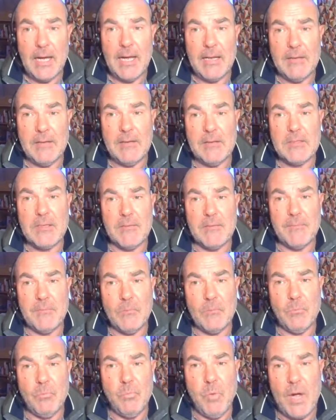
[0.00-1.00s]
And
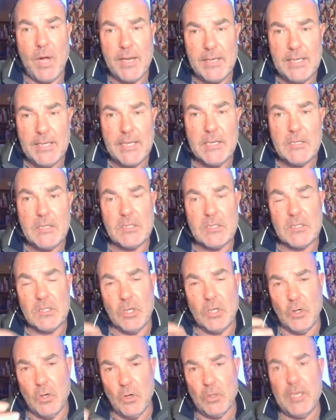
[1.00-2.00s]
when he's
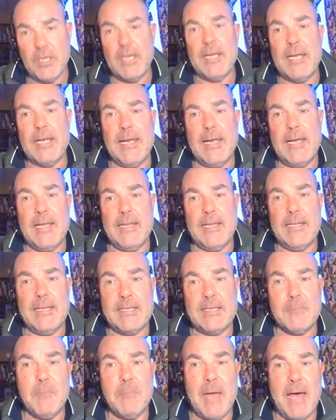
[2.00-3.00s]
talking in
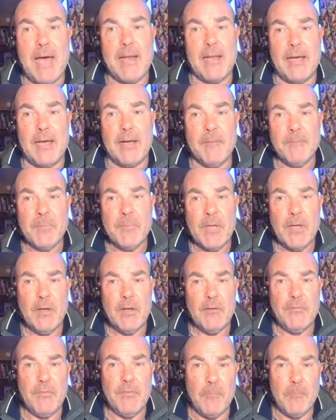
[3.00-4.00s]
this manner,
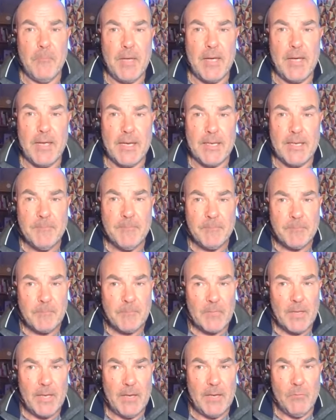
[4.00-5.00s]
for me,
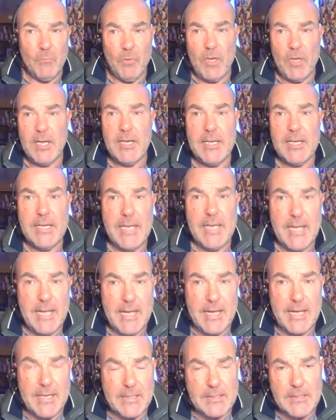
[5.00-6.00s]
it really
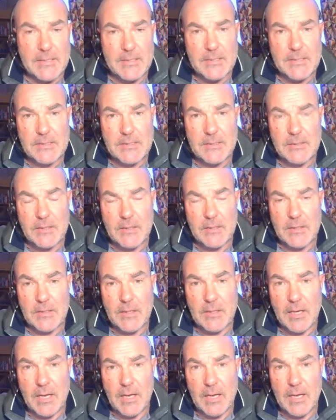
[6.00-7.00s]
is
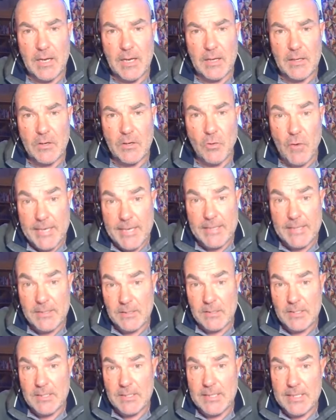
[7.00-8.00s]
uh,
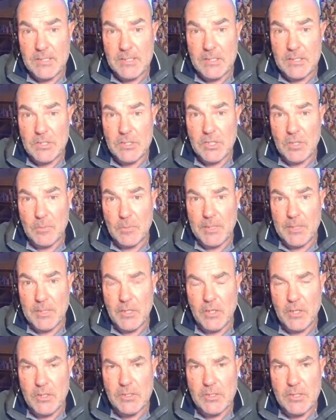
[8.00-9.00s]
great to listen to
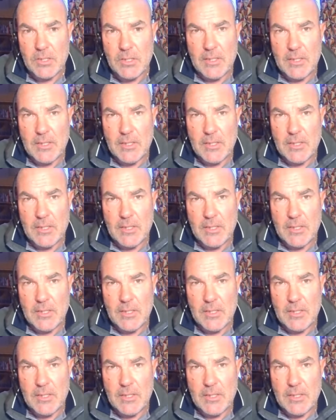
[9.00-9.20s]
because